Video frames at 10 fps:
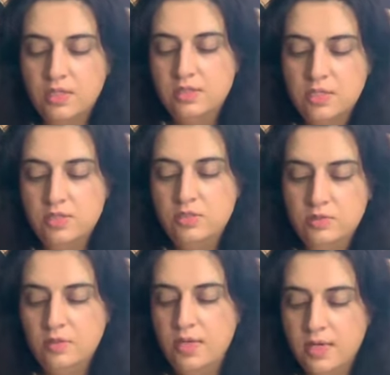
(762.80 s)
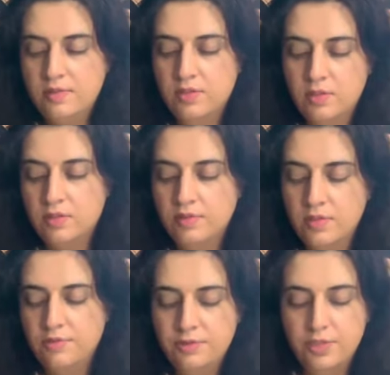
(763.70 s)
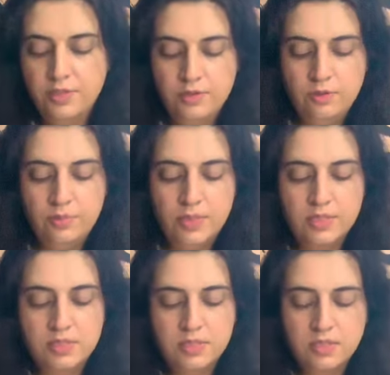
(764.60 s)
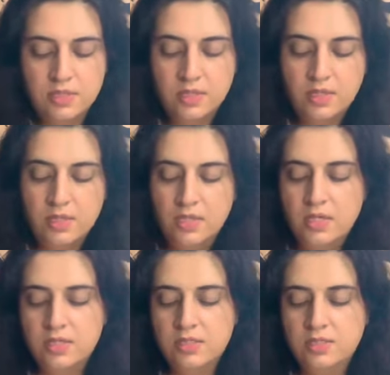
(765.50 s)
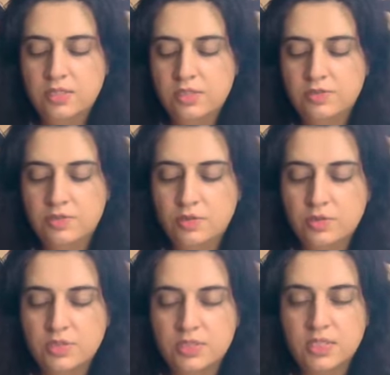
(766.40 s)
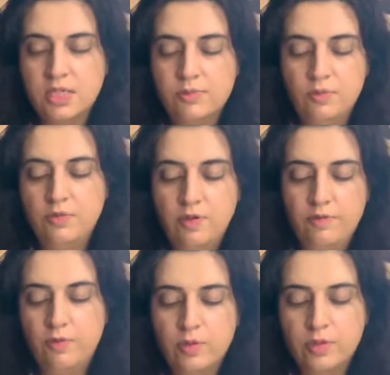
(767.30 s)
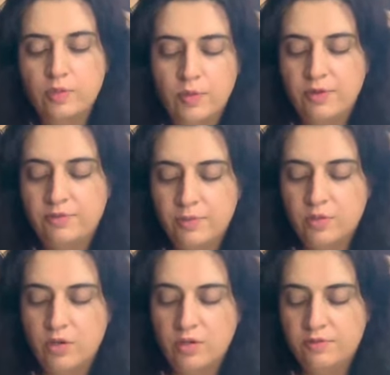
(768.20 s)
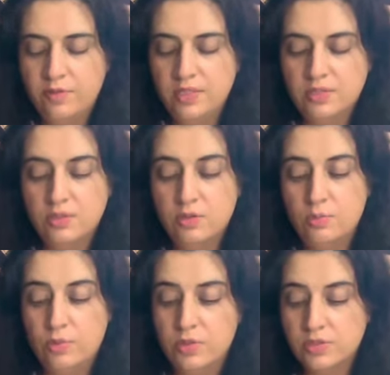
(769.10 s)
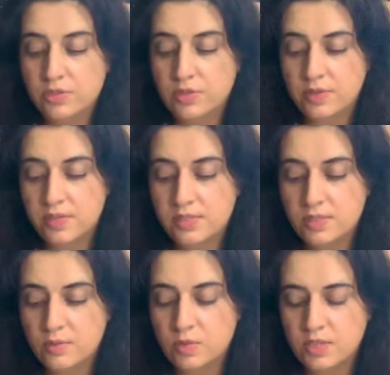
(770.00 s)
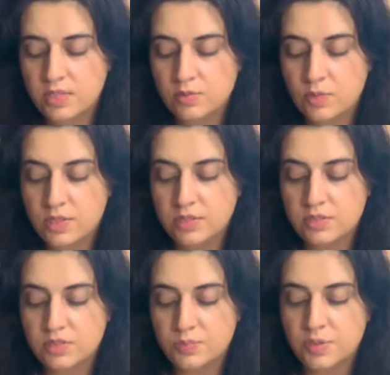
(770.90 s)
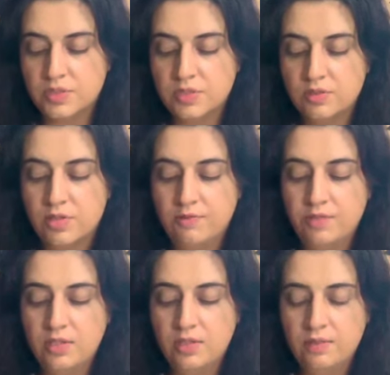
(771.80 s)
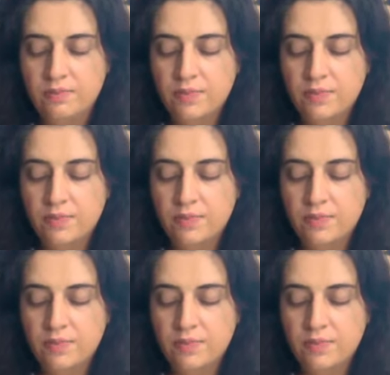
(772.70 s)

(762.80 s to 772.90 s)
they do have a lot of love for you but the Six of Swords is like moving forward away from conflict. Oh boy, so there is someone that's wanting to express how they feel.